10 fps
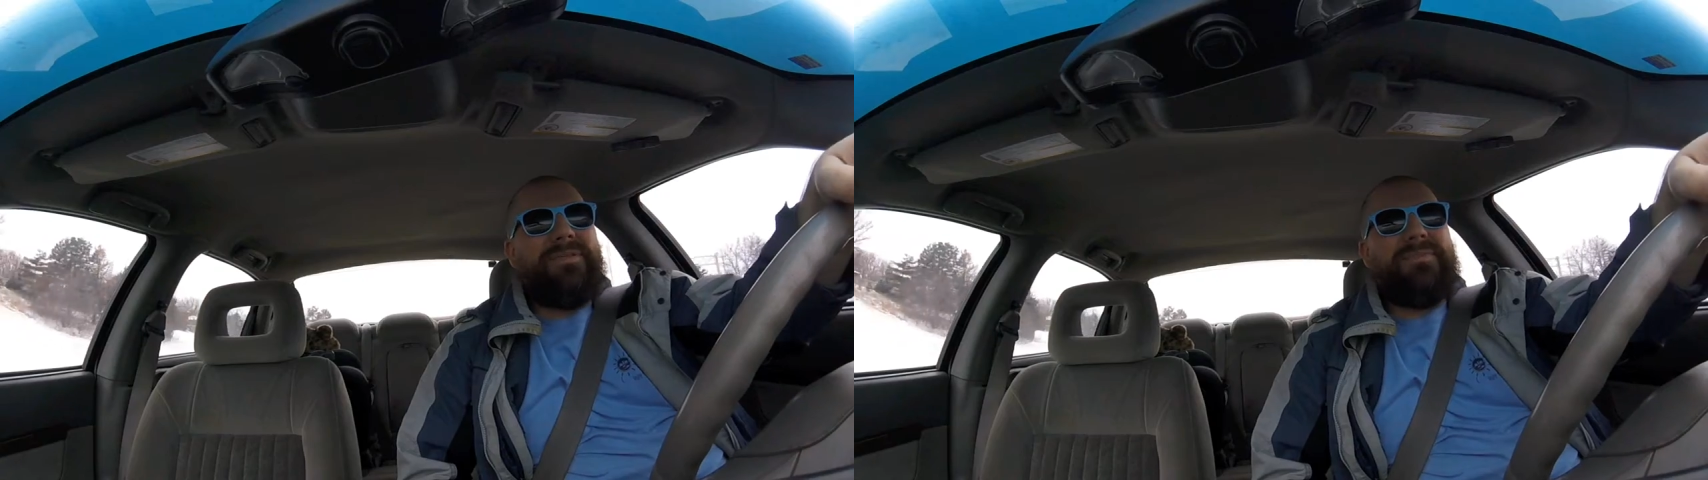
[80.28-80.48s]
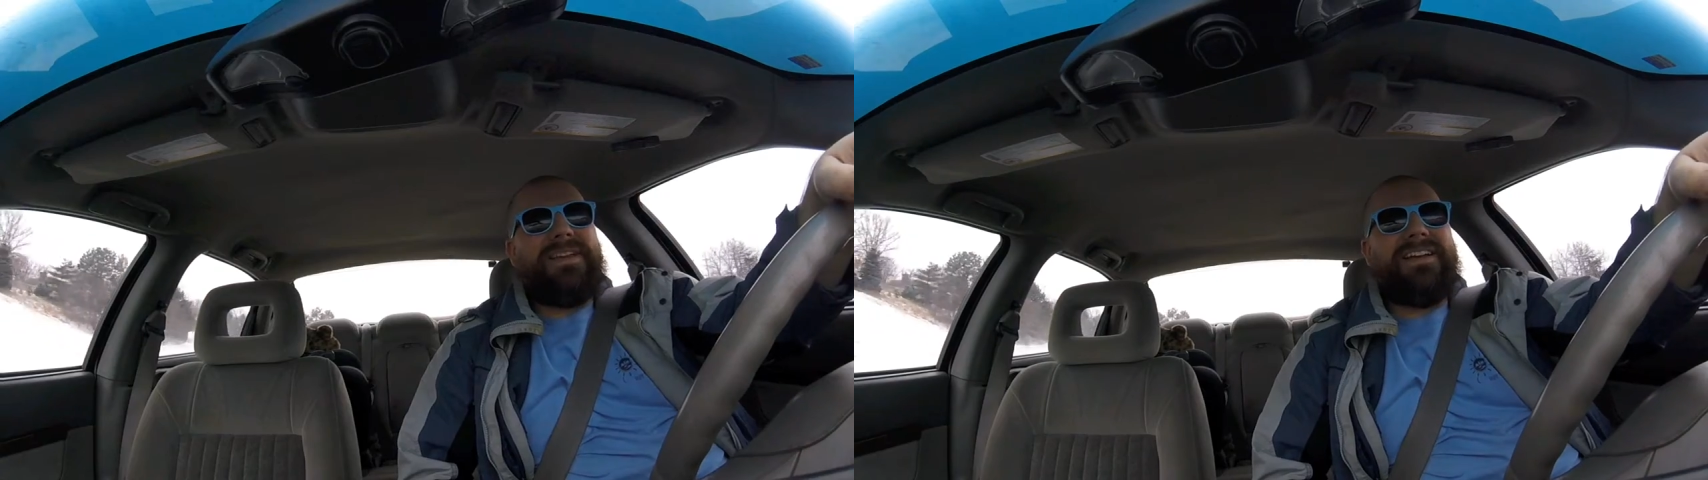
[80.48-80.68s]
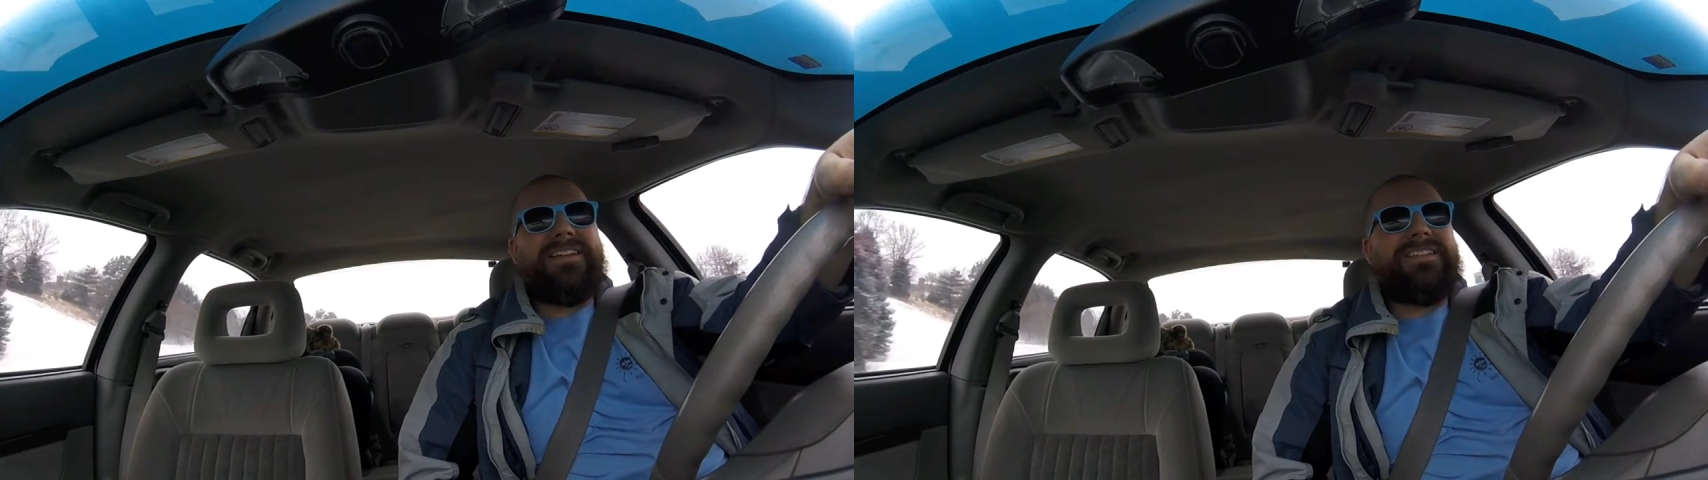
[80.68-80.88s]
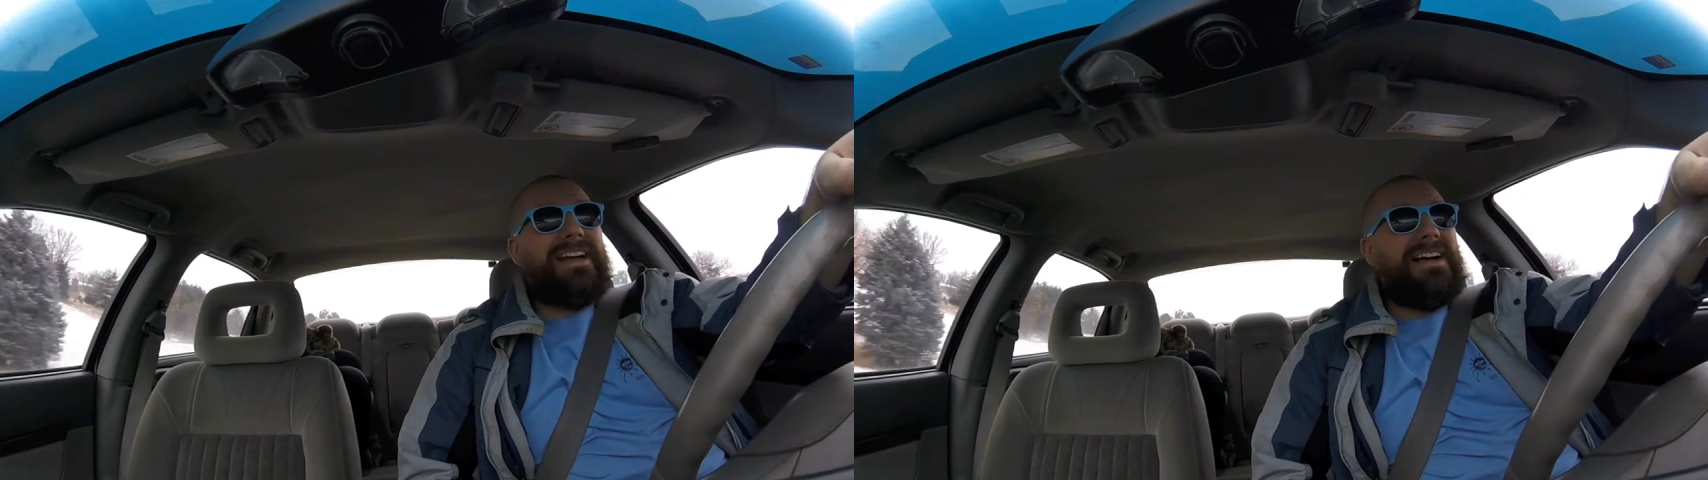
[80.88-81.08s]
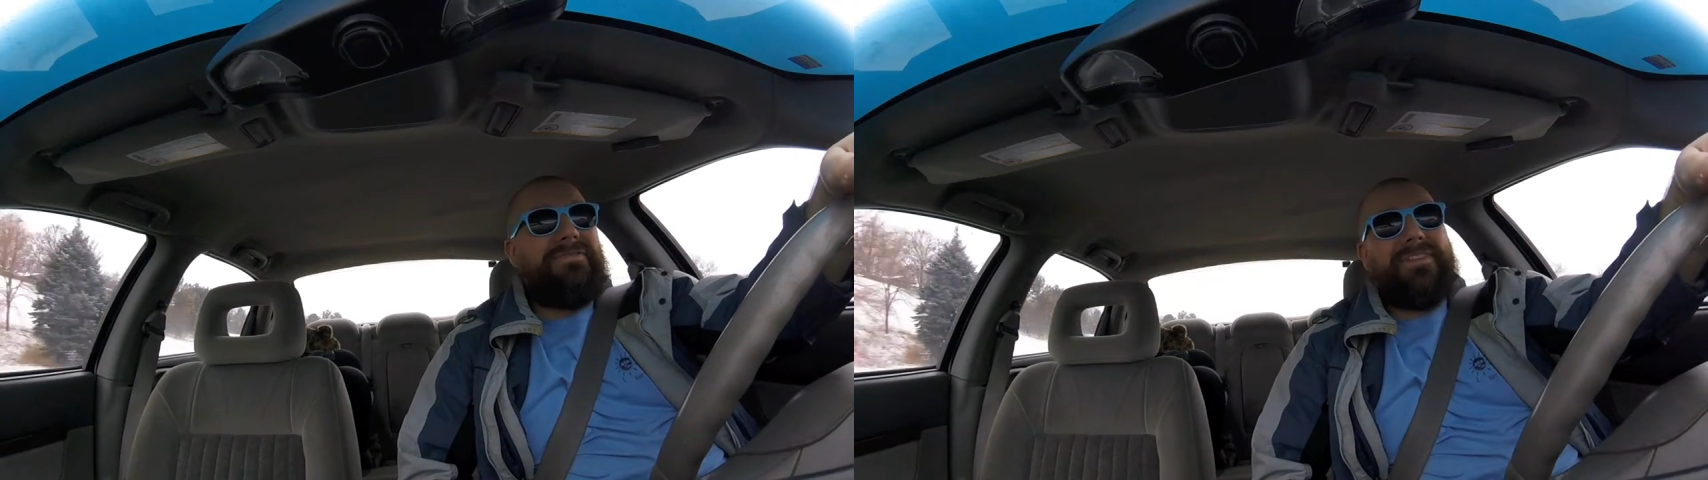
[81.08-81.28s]
because
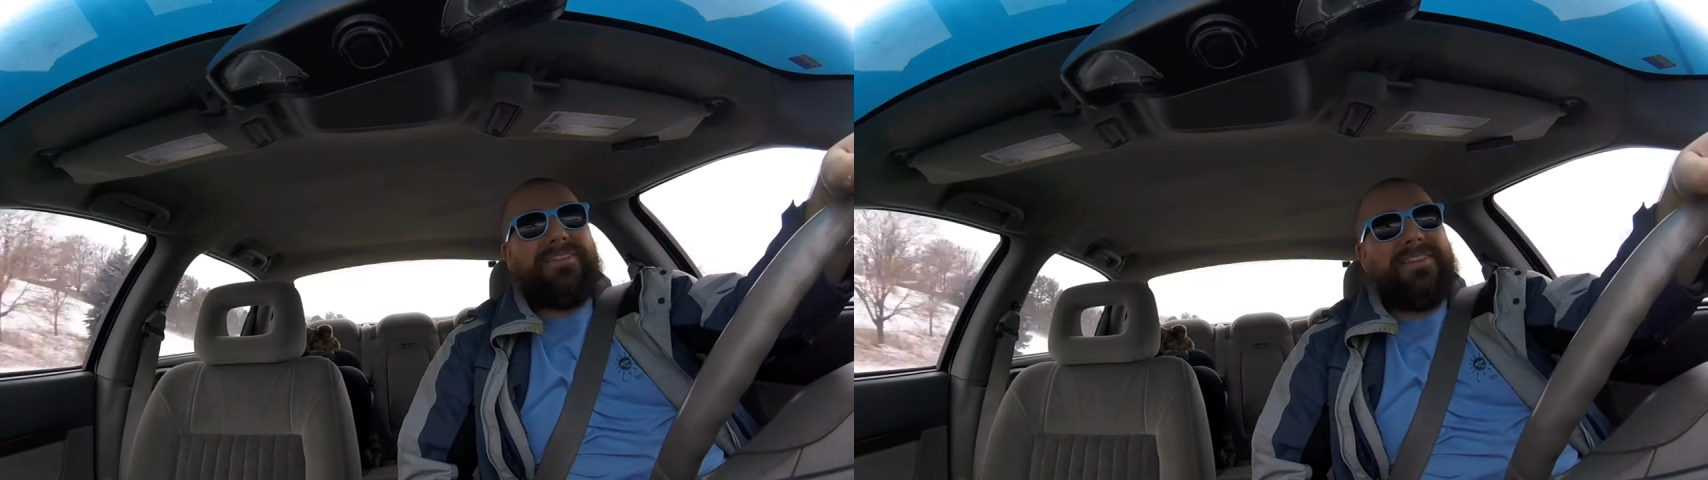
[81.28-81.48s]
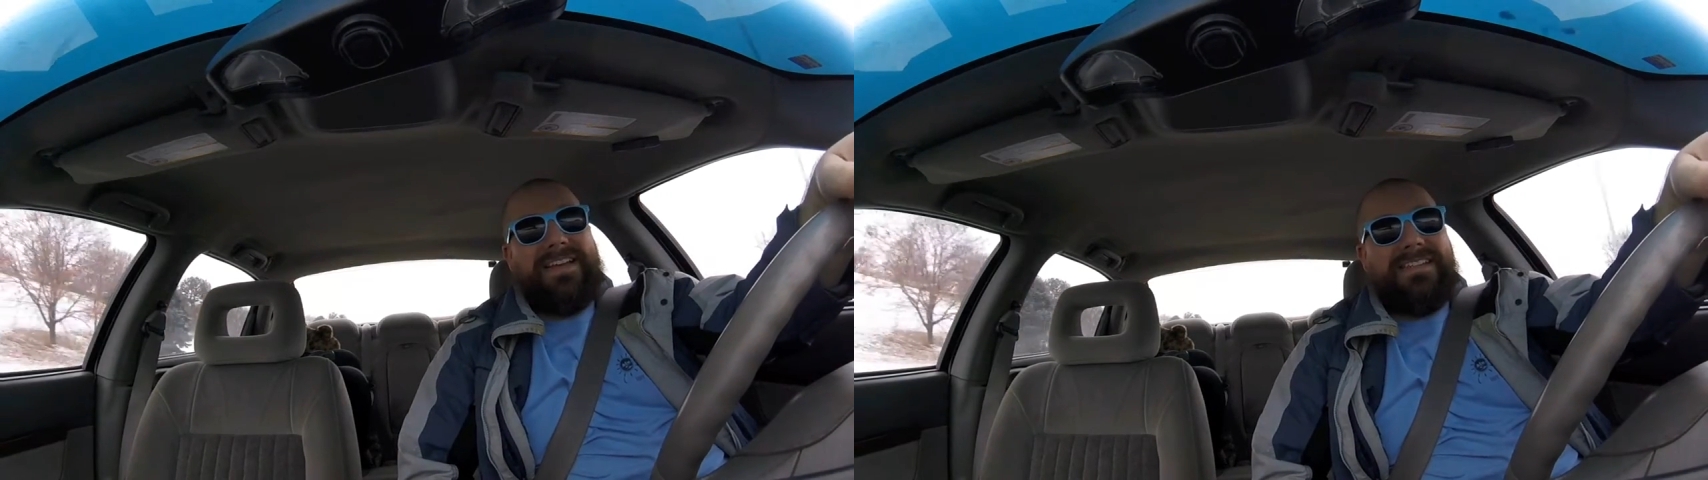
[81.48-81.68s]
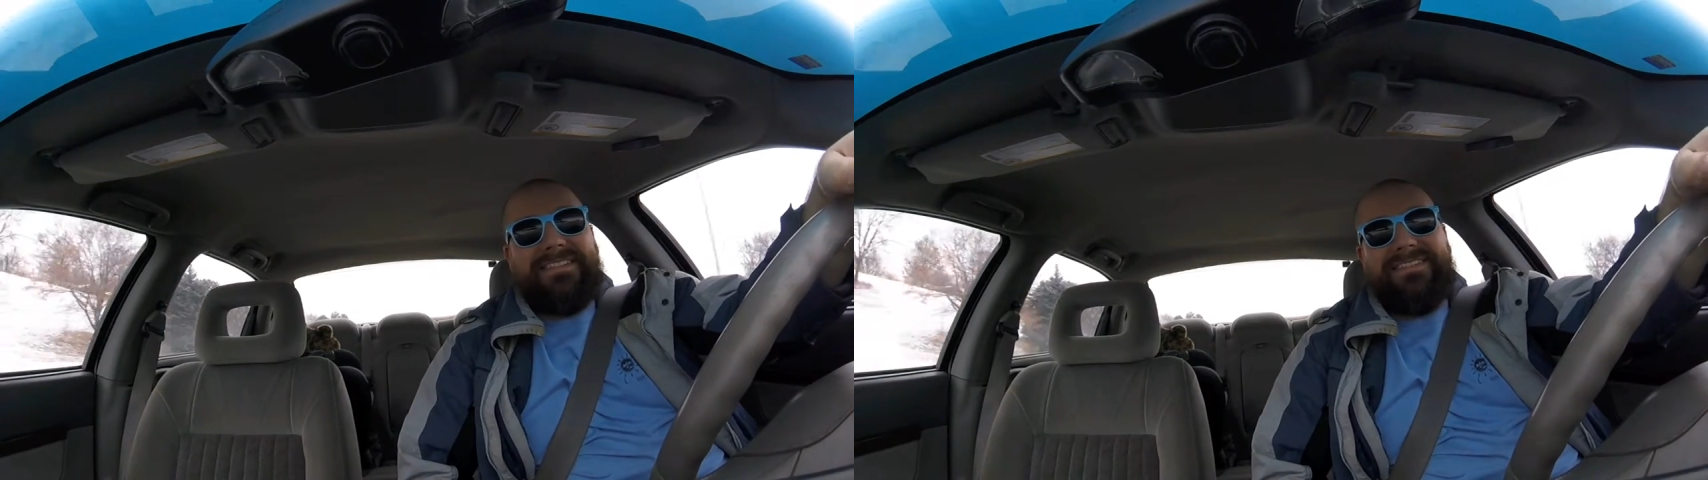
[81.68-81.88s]
I feel great,